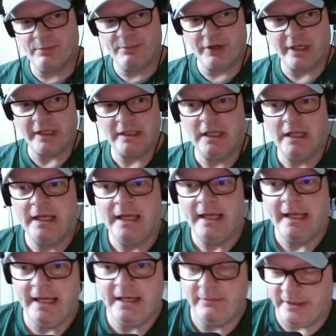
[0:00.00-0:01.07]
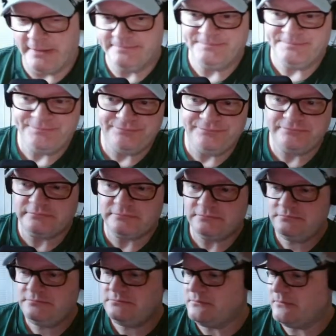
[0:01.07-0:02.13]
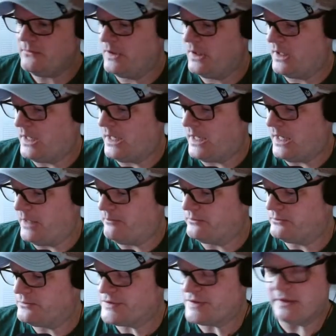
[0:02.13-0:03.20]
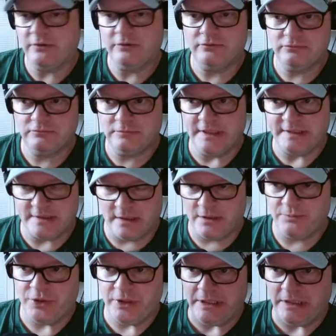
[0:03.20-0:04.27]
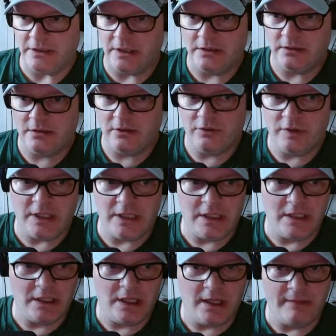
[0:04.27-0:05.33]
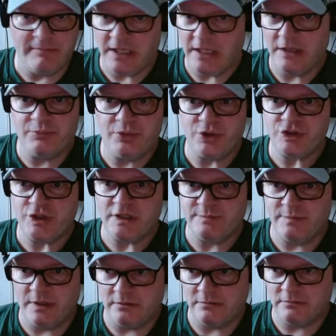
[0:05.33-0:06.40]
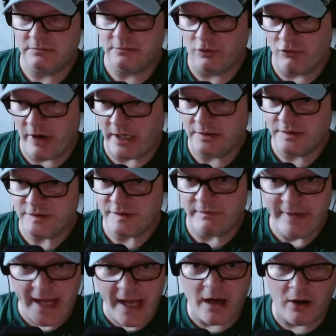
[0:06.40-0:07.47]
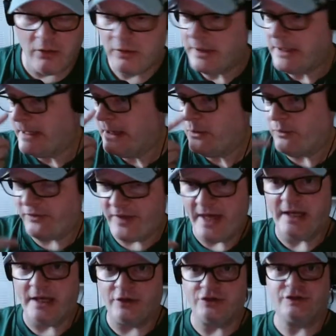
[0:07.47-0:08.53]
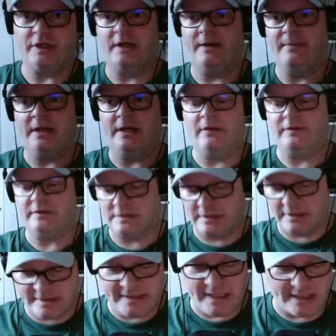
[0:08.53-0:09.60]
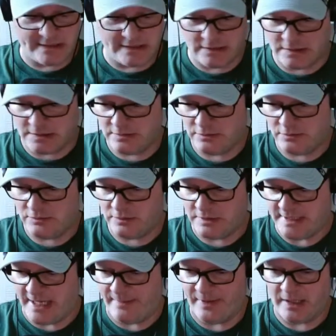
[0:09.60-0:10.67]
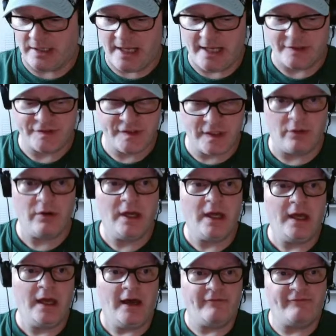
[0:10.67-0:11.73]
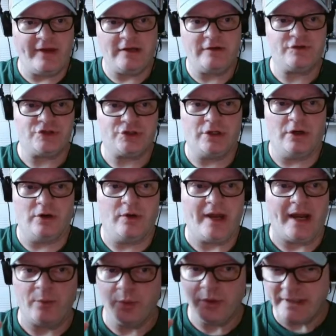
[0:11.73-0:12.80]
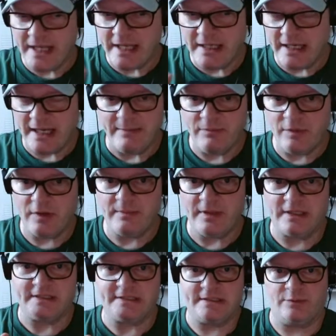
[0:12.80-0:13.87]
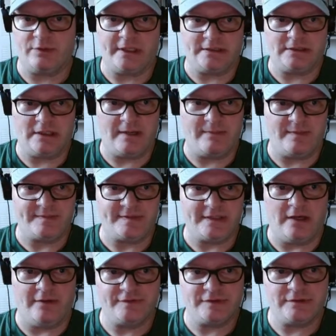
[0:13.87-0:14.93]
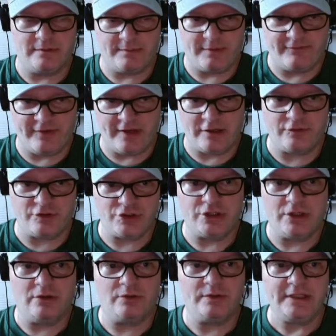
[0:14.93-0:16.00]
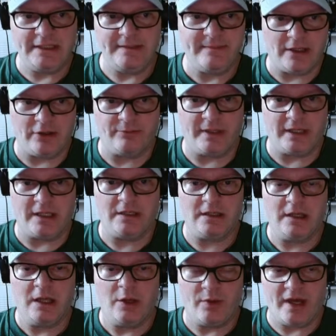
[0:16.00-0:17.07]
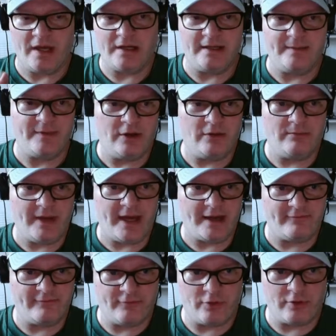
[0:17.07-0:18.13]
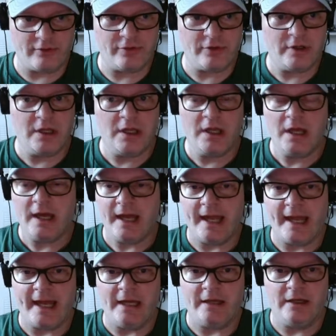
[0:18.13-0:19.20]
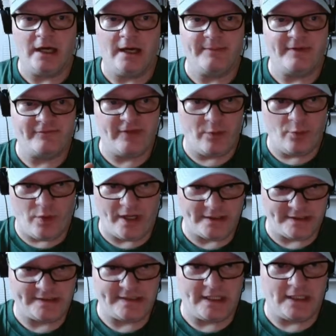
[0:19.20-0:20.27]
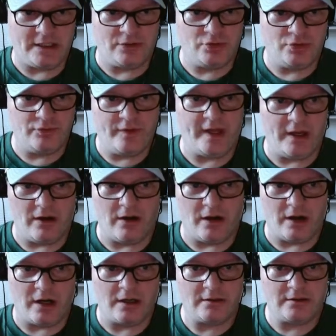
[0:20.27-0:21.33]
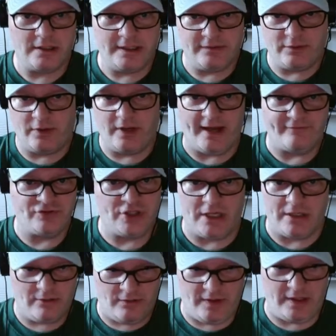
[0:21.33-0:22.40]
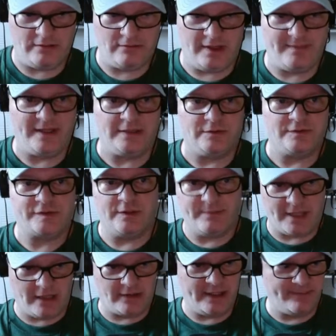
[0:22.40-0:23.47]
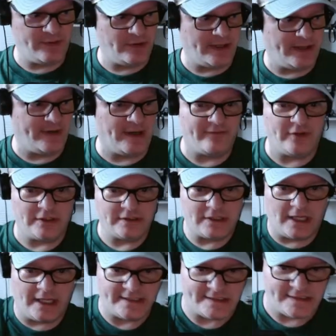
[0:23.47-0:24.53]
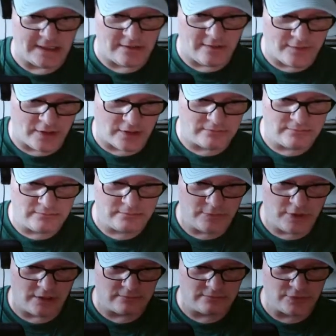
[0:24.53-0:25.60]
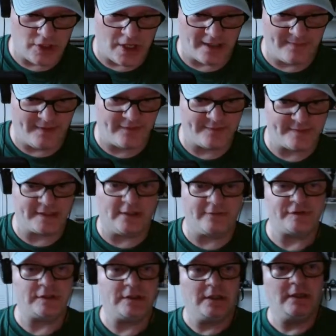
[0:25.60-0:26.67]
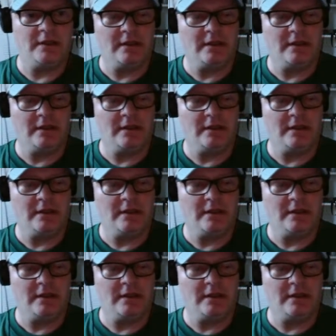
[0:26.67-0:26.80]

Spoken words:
Bernie. Anyway, so it's looking pretty good. The media push has been great. So now, with that energy coming out, this segs into the topic at hand. So a fan of the show, I will not name them unless they would like to name themselves. The fan of the show emailed me. We had an email back and forth. And if they want to say who they are in the live chat, they may do so. But I'll keep their name out of it until I see that they're, talking about themselves.